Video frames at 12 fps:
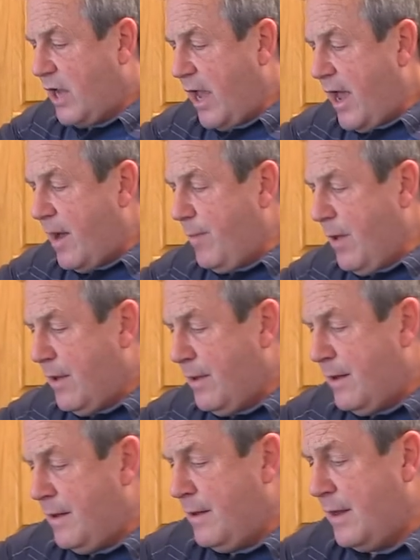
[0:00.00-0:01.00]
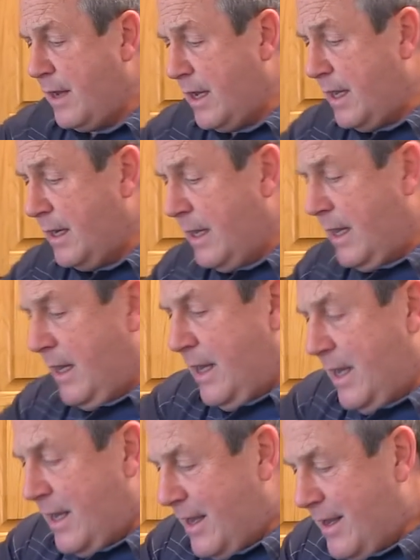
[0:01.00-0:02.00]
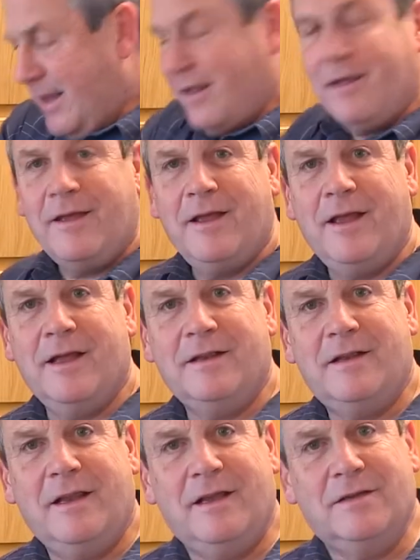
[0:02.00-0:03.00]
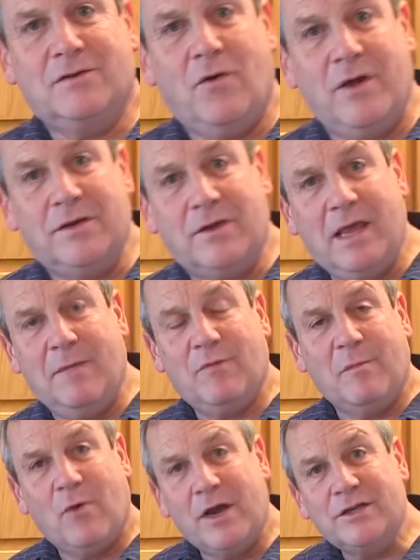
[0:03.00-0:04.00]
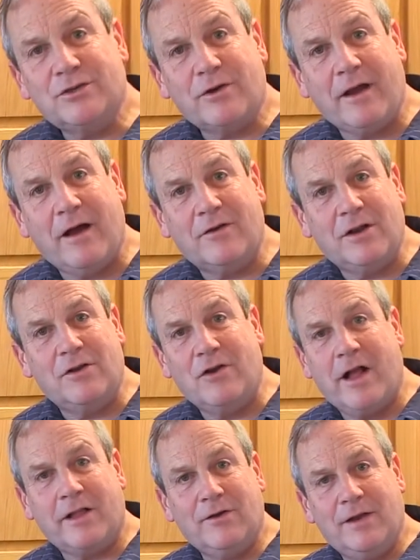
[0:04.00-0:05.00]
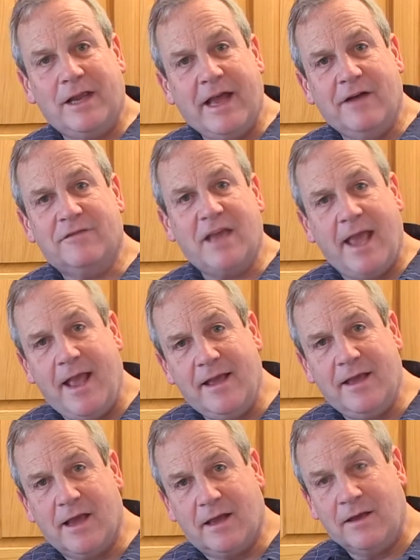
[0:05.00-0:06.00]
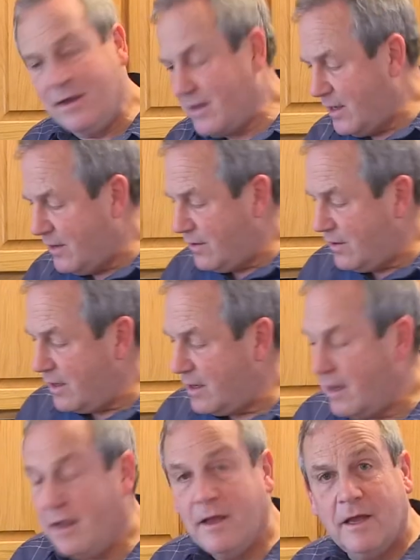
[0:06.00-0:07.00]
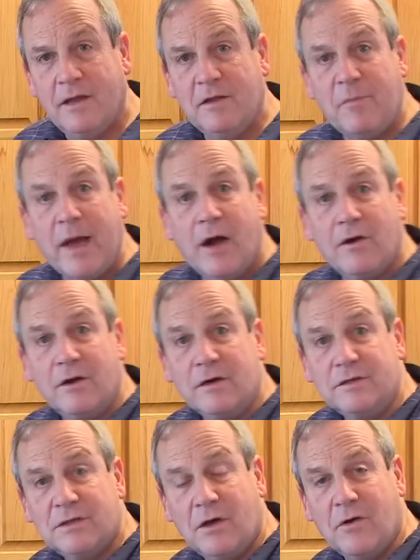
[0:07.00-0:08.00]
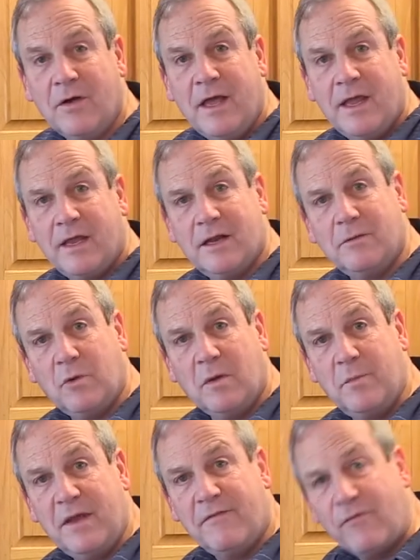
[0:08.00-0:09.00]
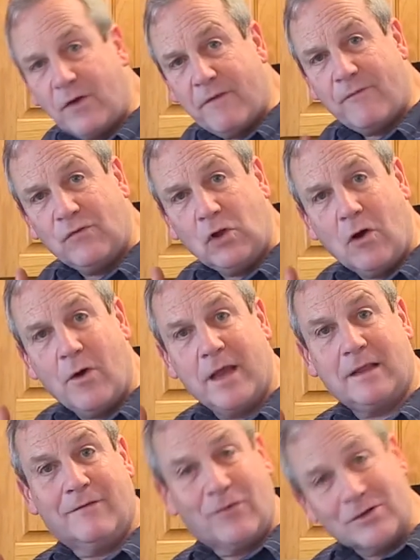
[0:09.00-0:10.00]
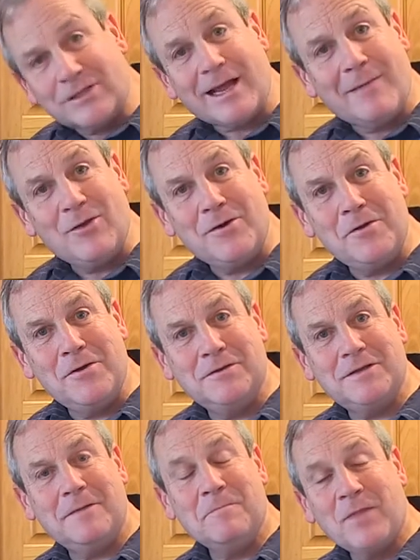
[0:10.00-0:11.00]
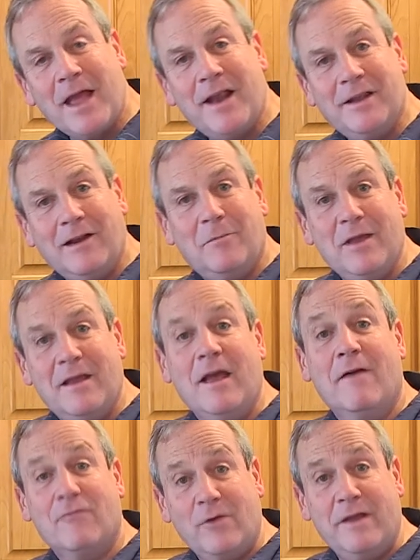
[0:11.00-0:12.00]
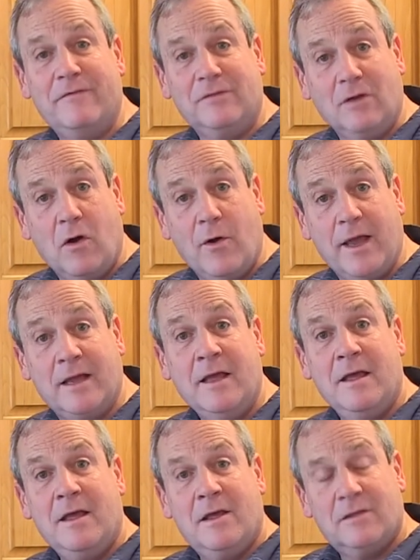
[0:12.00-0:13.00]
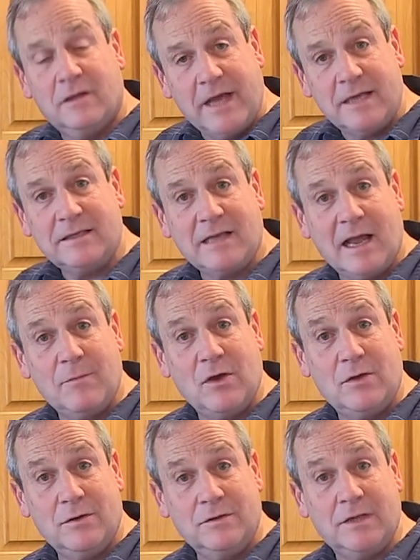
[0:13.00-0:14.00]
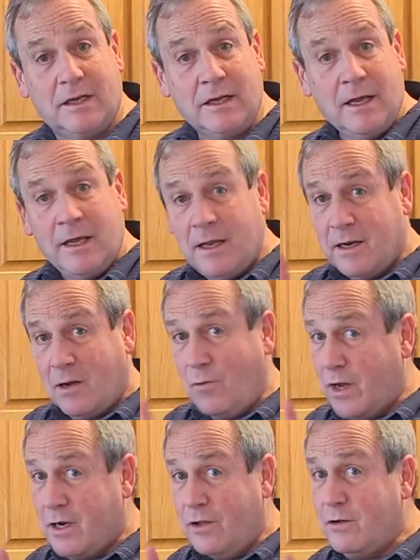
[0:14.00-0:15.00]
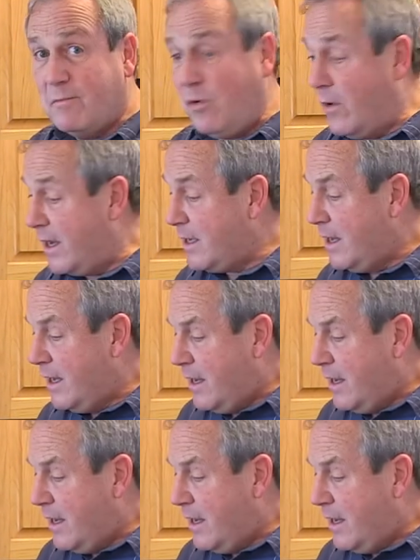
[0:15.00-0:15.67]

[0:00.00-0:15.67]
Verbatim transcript: cap, uh, it is going to keep the moisture out and you're not going to have caking in the in the powder so it will be free flowing the first time you use it and it'll be free flowing the last time you use it now one other point